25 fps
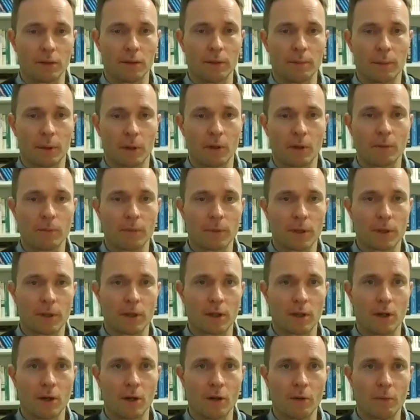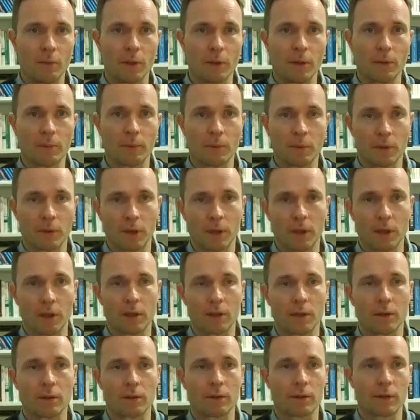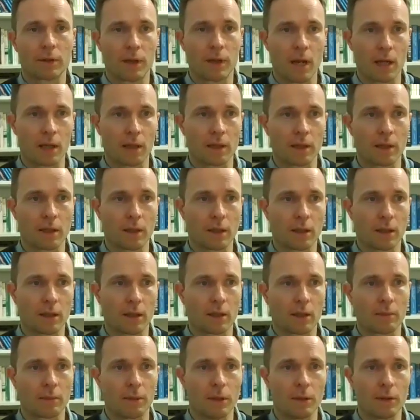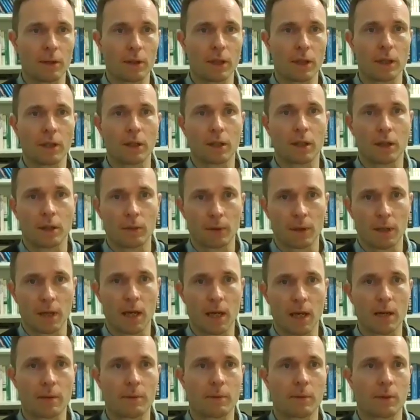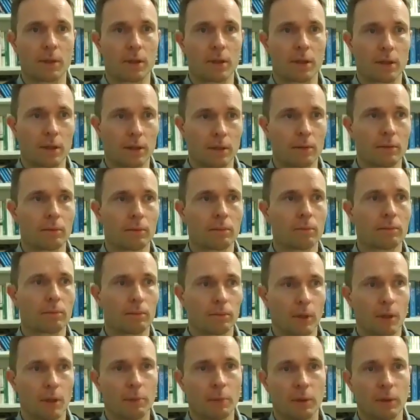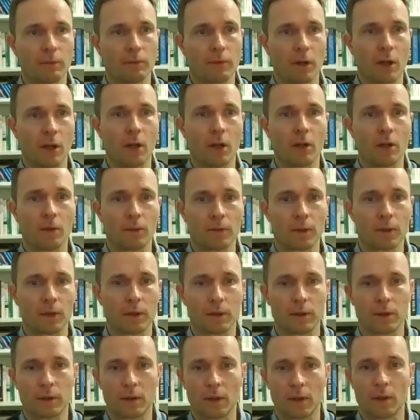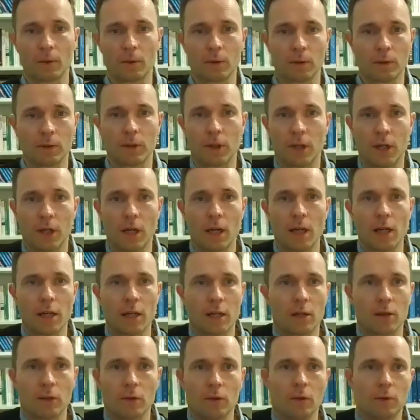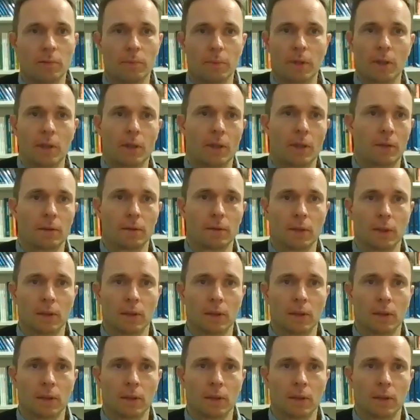becomes your home, and the more you're settled in the community, and the neighbours and might be involved in the local GA club or